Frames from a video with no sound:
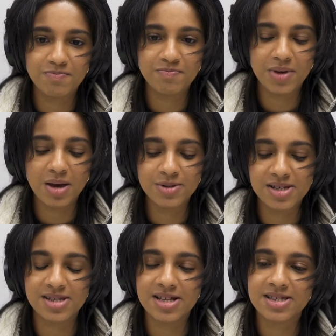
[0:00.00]
be able
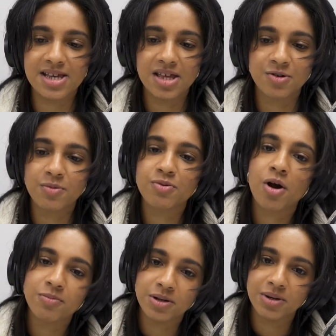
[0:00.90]
to sense either a
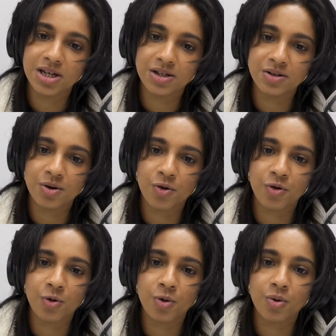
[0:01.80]
problem in
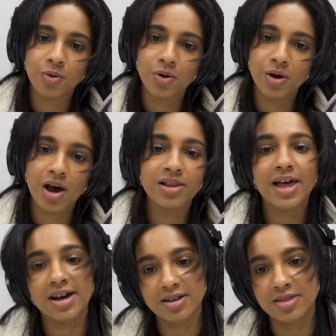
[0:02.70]
or a
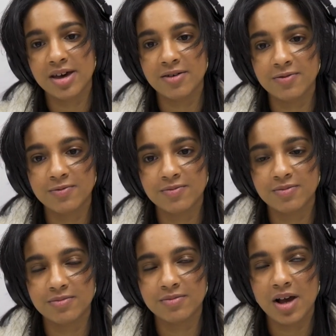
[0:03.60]
lack there,
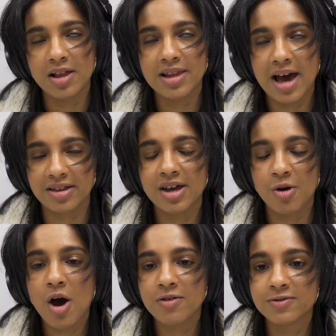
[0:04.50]
a lack
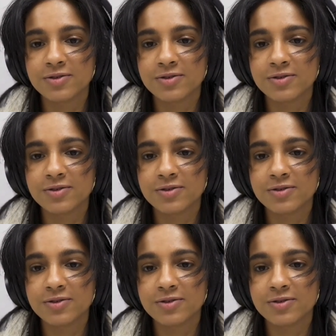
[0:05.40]
thereof?